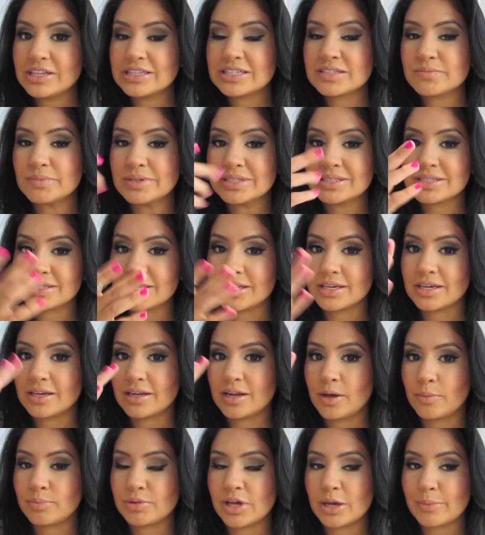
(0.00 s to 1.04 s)
into my
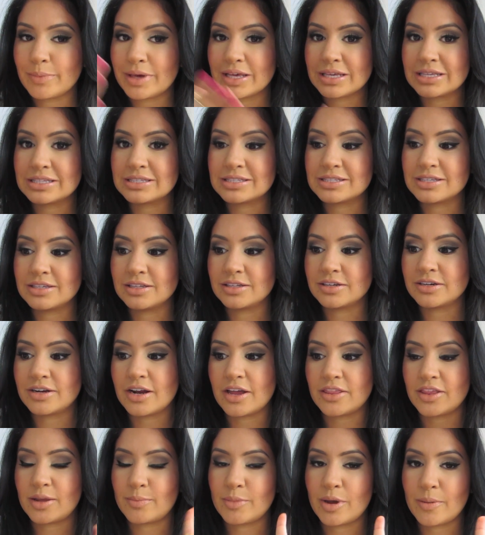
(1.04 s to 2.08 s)
skin, apply my concealer,
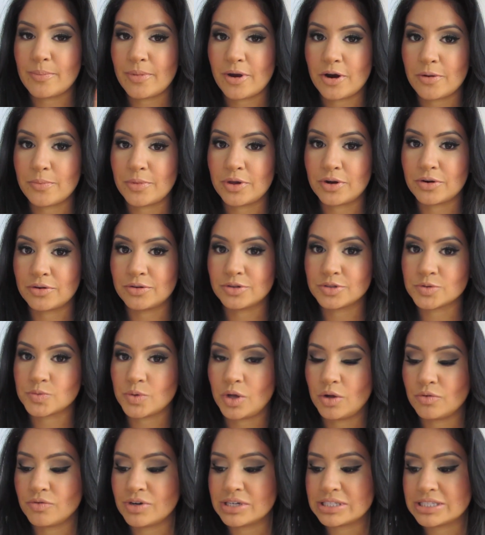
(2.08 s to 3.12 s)
and then my Bare Minerals
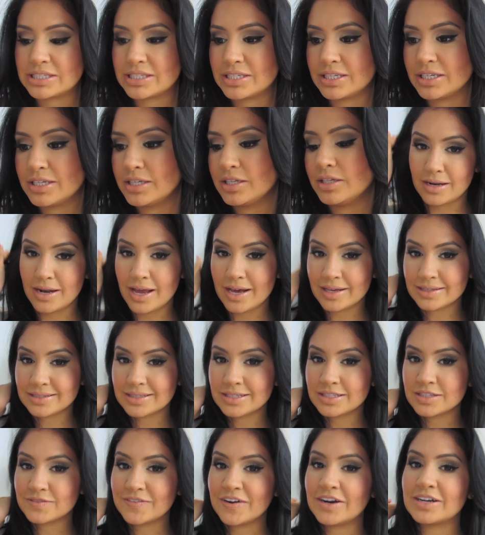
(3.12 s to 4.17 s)
Well Rested. Next,
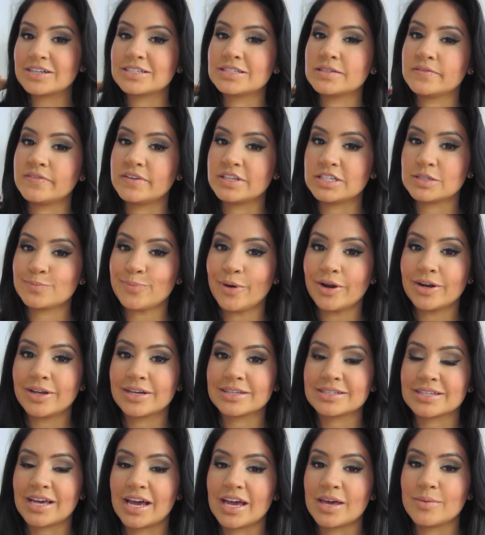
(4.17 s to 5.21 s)
as far as face
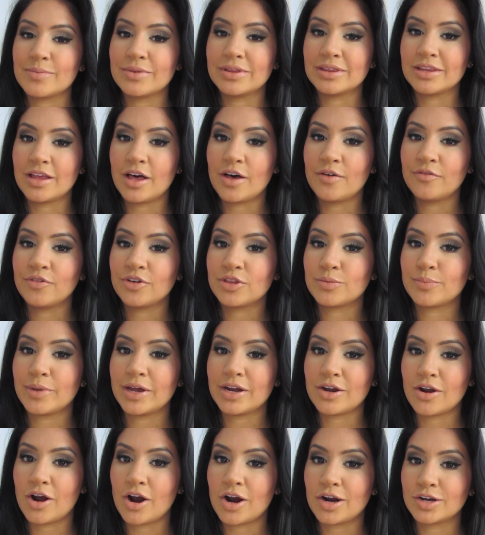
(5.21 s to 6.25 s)
products, I am in love with my
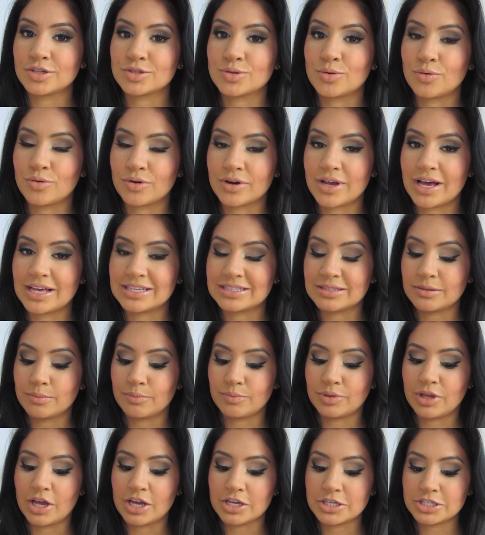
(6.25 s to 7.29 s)
NARS
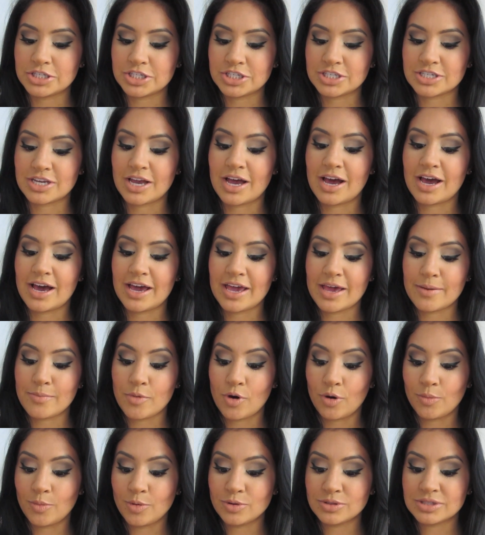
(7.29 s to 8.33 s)
Orgasm Blush. I am
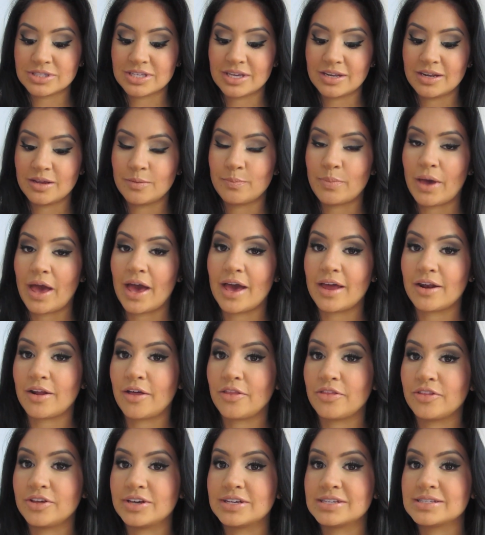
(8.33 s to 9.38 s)
almost hitting pan
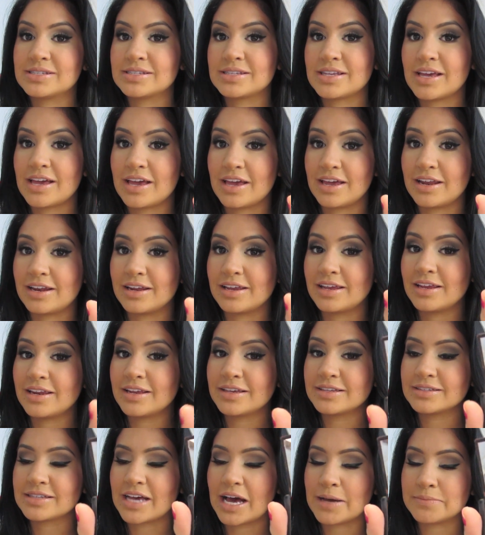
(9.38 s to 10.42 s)
on this, and it
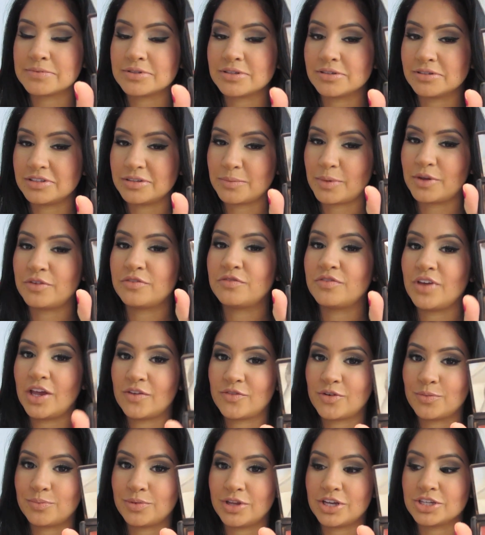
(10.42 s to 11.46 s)
is absolutely my
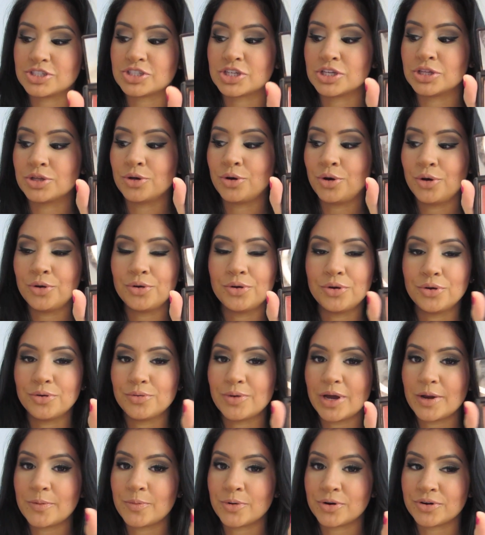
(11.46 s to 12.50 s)
favorite blush in the whole, whole
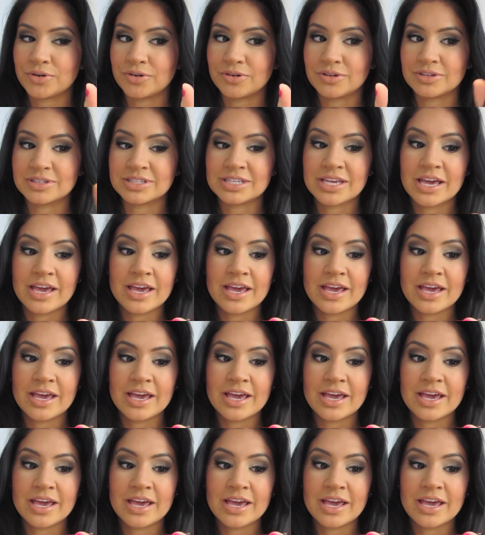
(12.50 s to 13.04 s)
wide world.